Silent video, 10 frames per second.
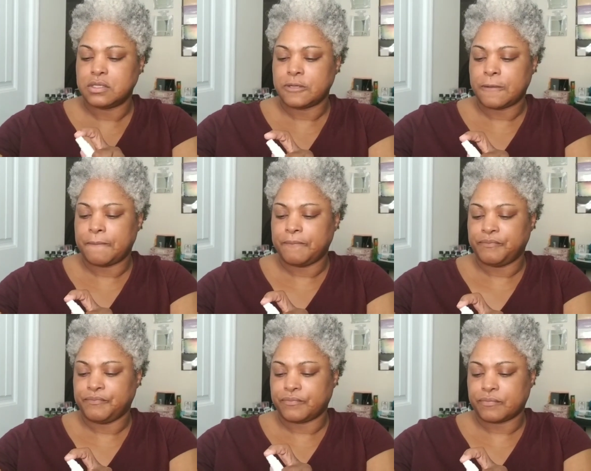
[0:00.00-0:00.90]

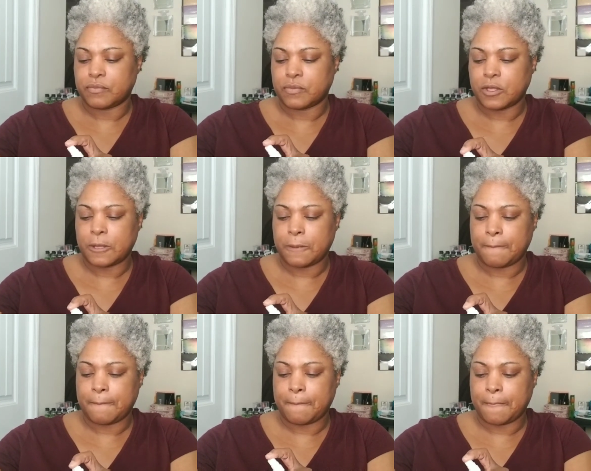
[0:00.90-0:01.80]

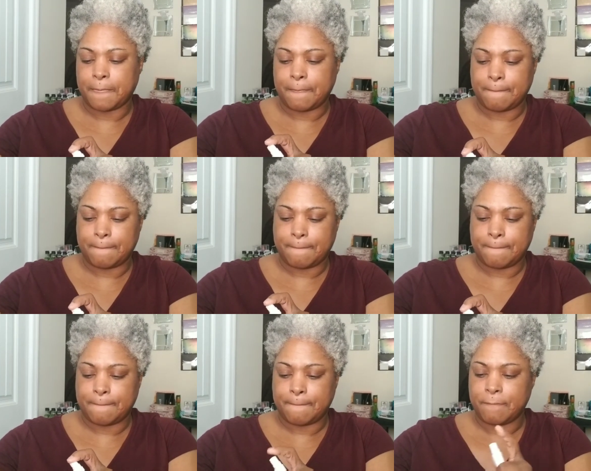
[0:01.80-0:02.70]

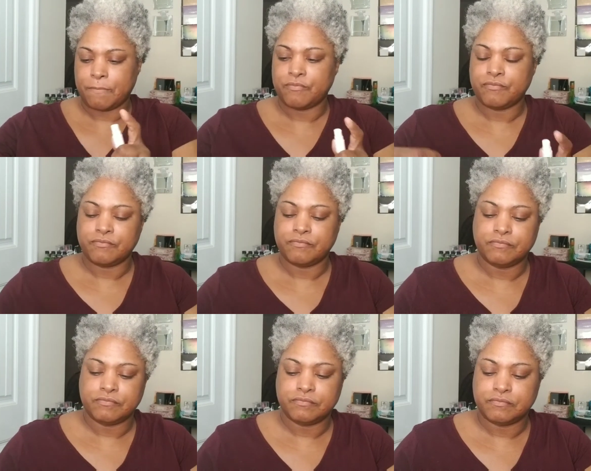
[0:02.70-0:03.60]

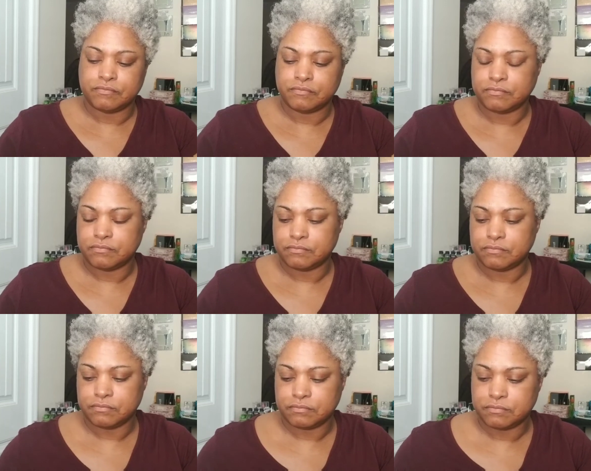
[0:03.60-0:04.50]

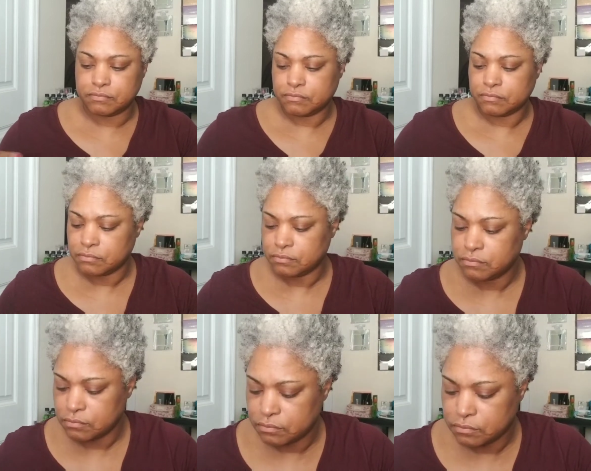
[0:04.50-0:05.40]

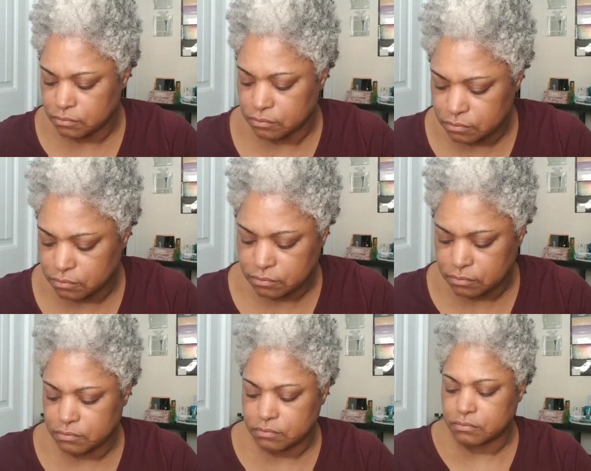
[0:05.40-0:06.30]

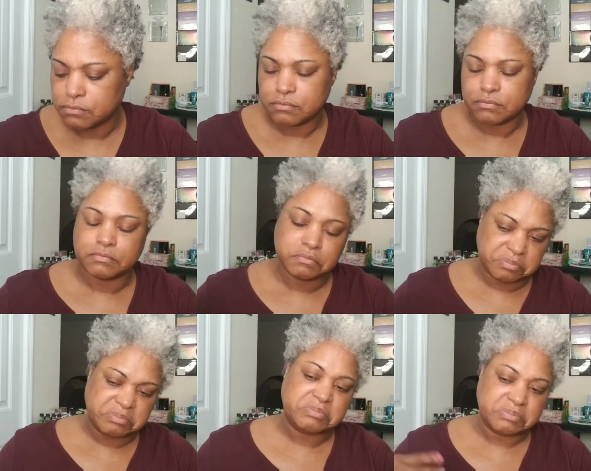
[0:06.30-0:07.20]

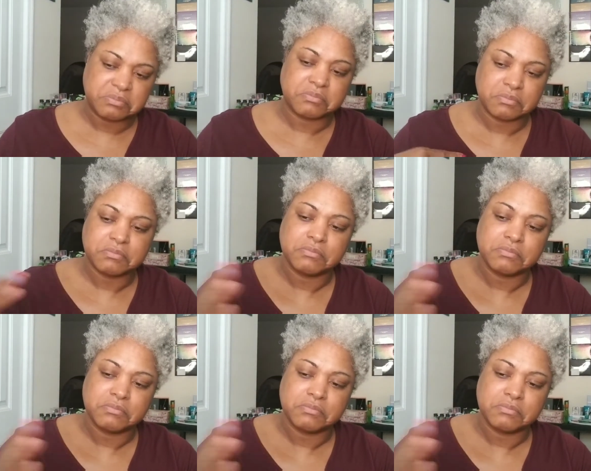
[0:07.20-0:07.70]
[no speech]